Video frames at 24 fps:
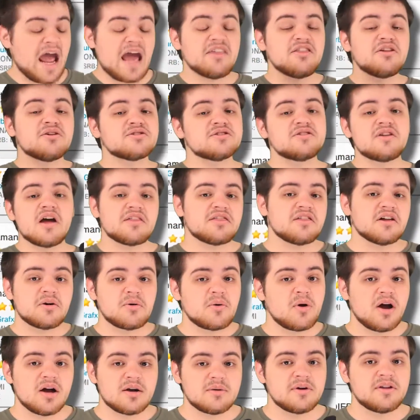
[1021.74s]
And there's nothing
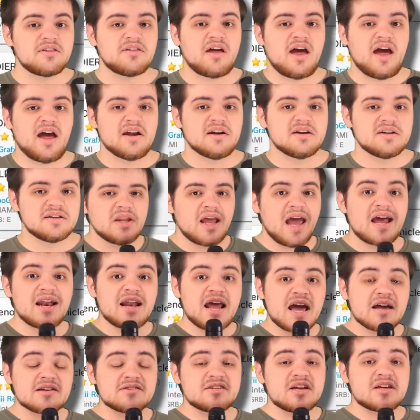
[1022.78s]
wrong with that. And
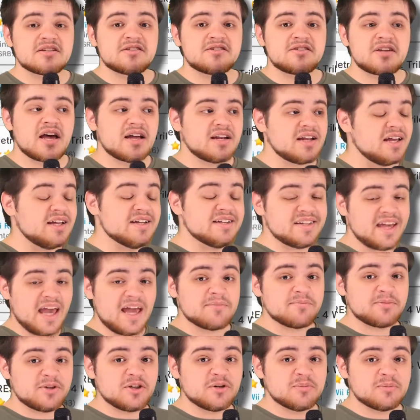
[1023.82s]
as I said in
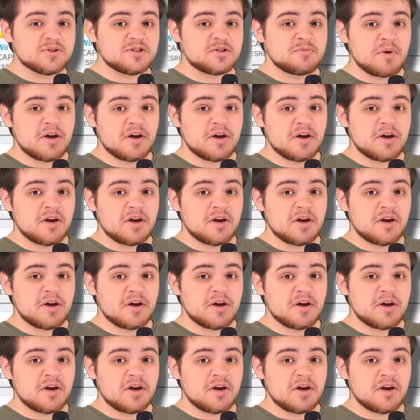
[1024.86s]
GameCube is